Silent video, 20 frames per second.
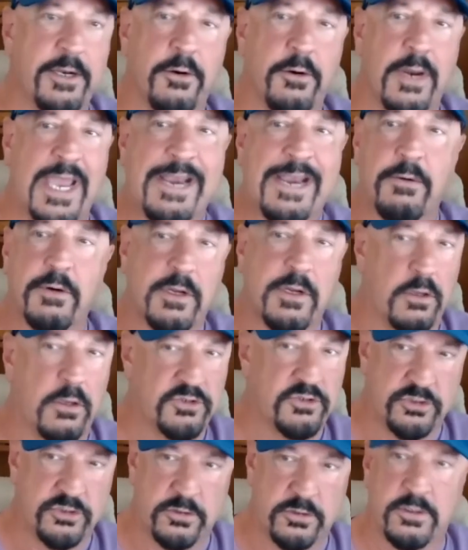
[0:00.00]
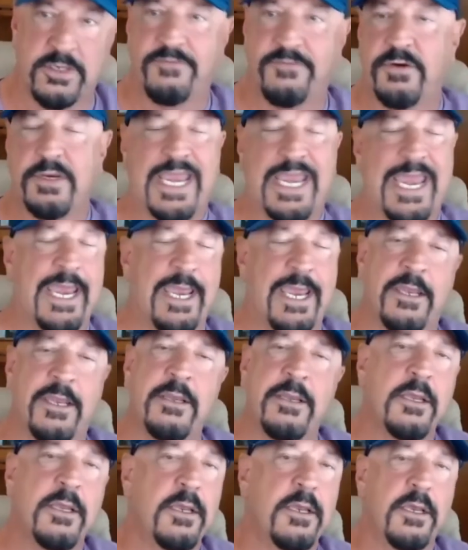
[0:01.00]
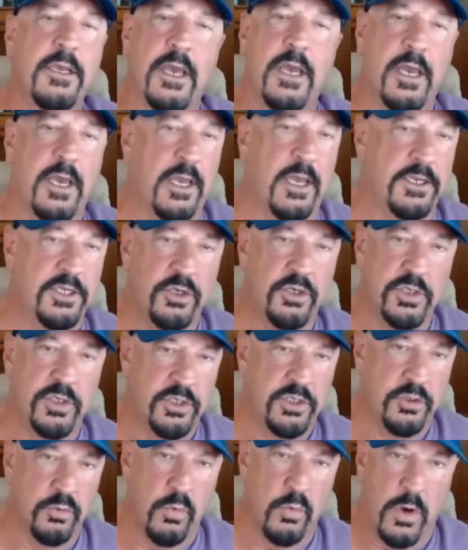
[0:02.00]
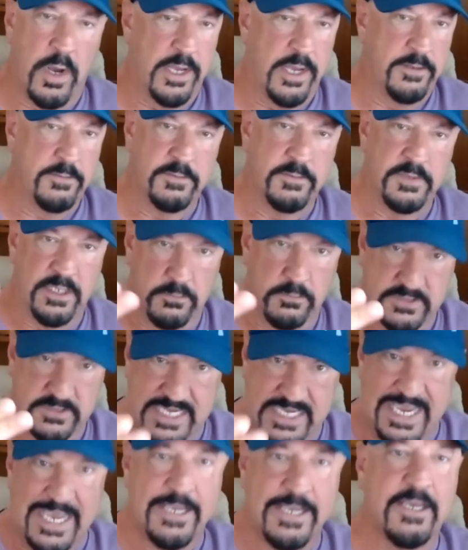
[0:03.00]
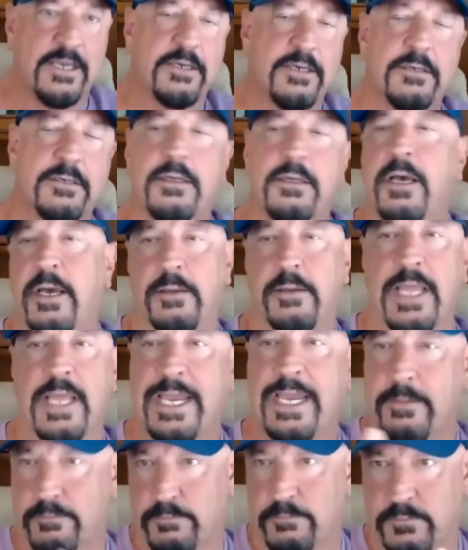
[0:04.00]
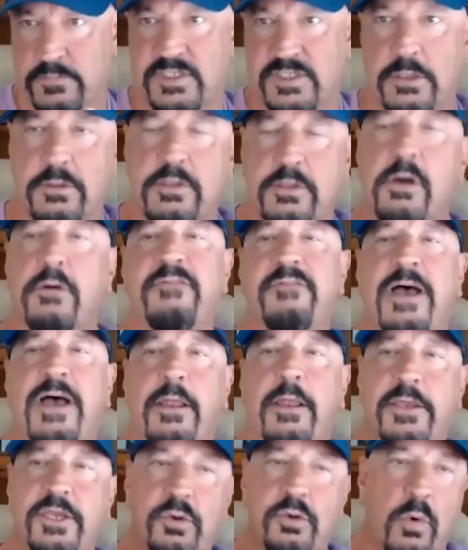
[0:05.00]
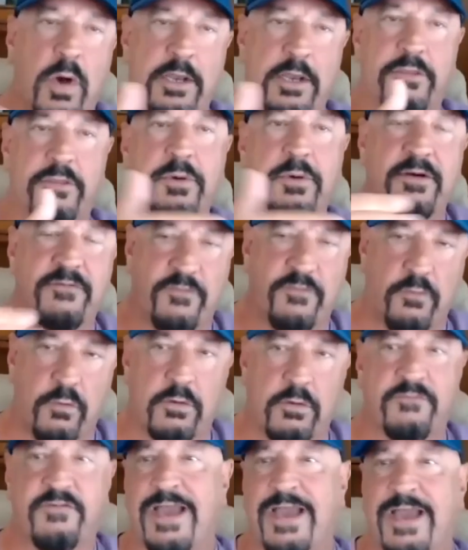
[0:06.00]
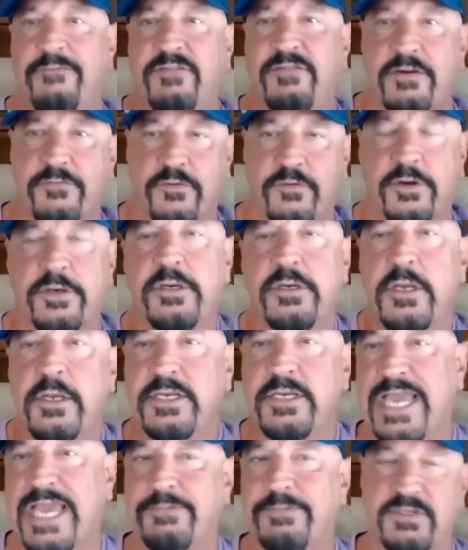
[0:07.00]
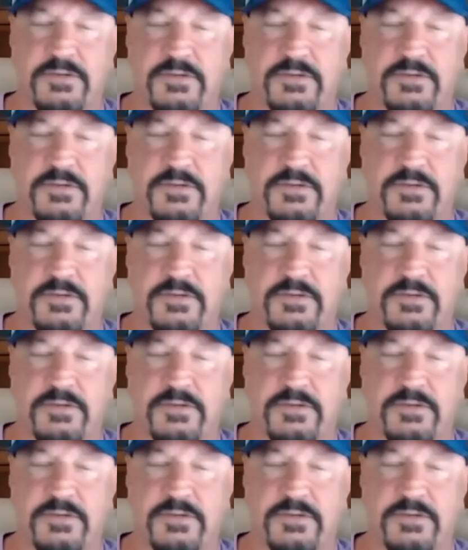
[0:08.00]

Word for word: or agriculture if you can, you want, you know, tech like Silicon Valley. You want 3 or 4 or 5 different types